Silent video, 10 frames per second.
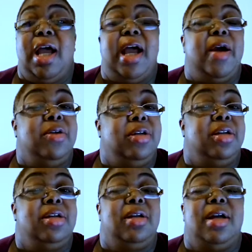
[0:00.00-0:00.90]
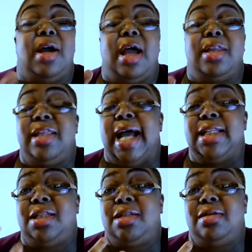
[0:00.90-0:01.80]
And
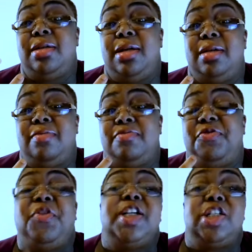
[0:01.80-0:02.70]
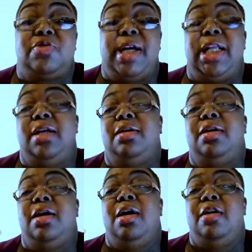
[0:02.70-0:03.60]
that's frustrating
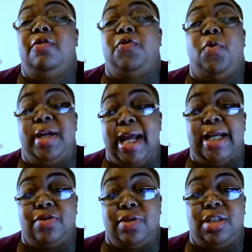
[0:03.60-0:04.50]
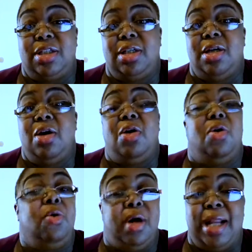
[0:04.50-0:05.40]
for an actress
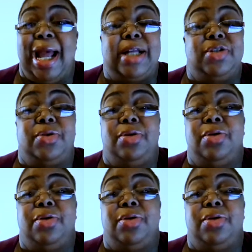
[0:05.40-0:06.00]
or an actor